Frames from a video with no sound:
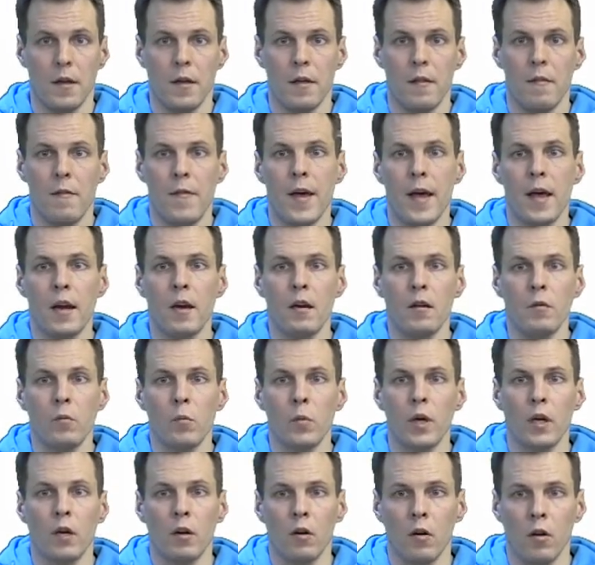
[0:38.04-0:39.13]
Then
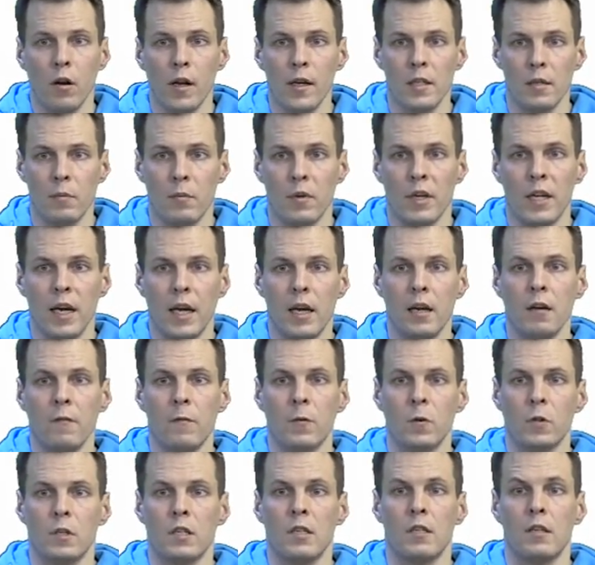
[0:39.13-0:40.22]
we collect some data
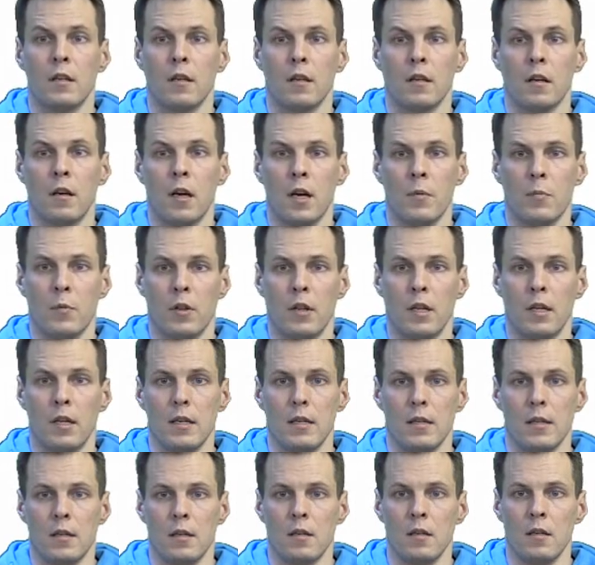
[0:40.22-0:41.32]
for testing the
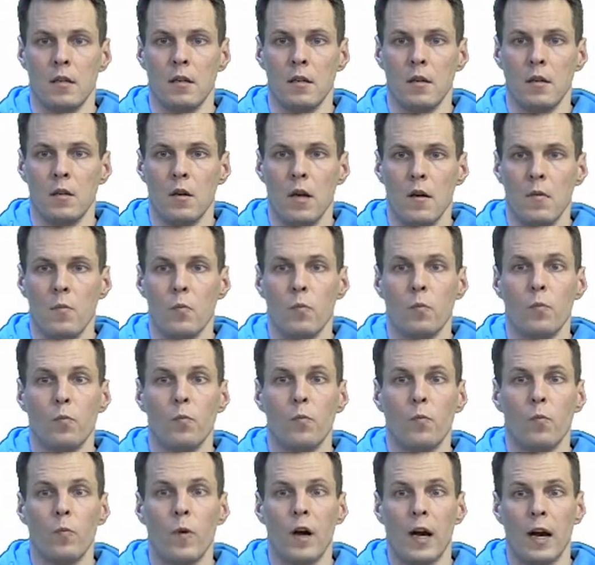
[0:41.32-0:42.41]
hypothesis.
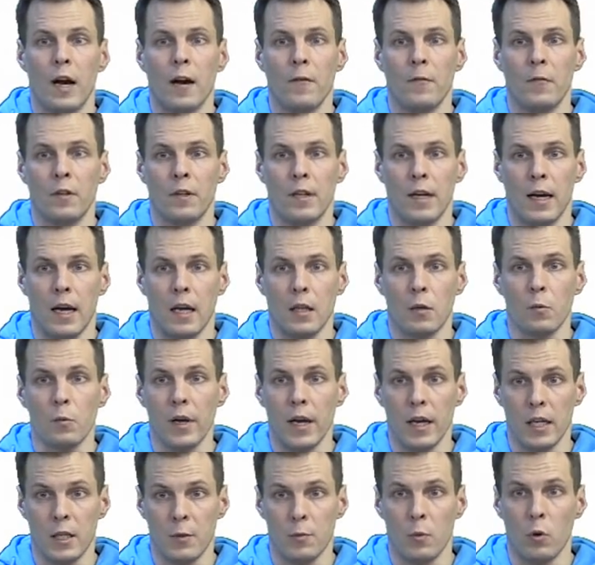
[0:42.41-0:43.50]
After that, we
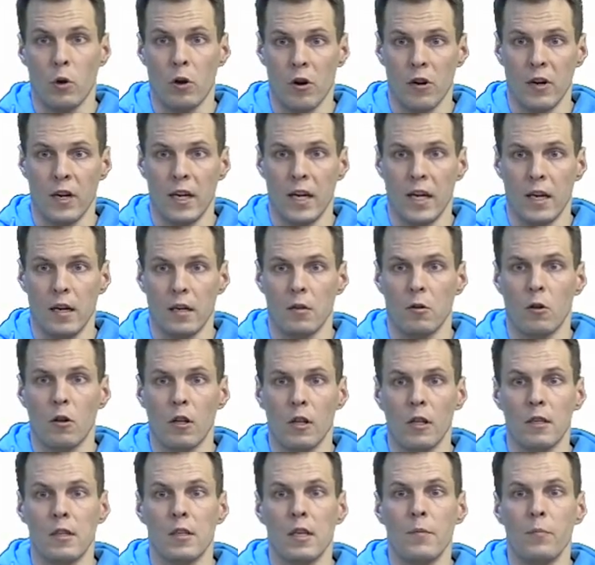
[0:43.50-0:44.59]
explore our data. So it
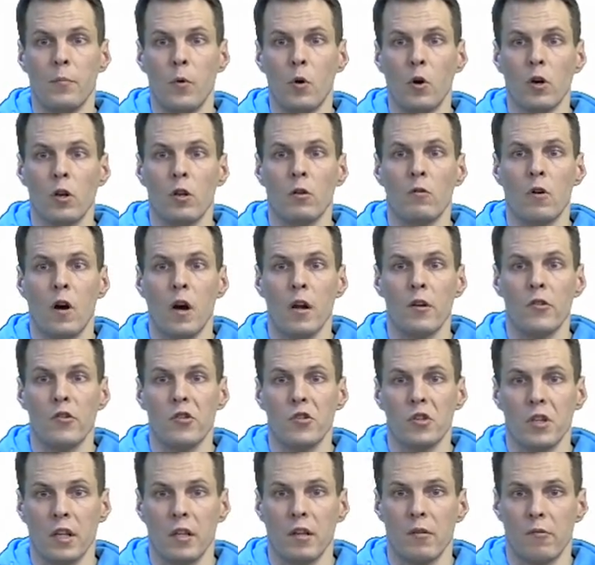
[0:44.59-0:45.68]
is important to
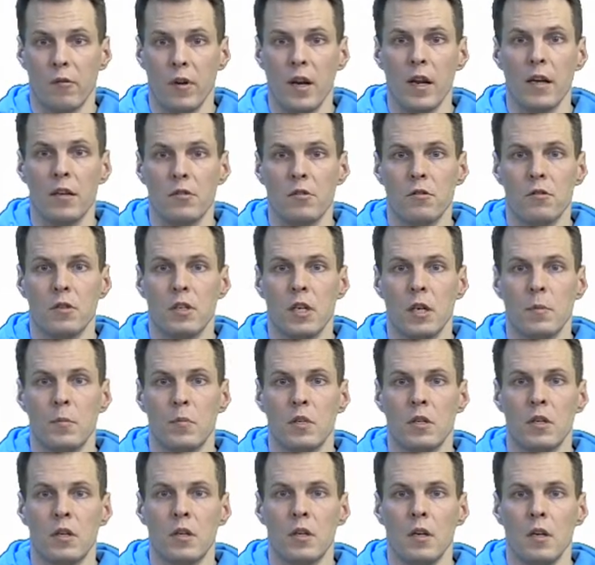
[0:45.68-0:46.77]
understand the relationships.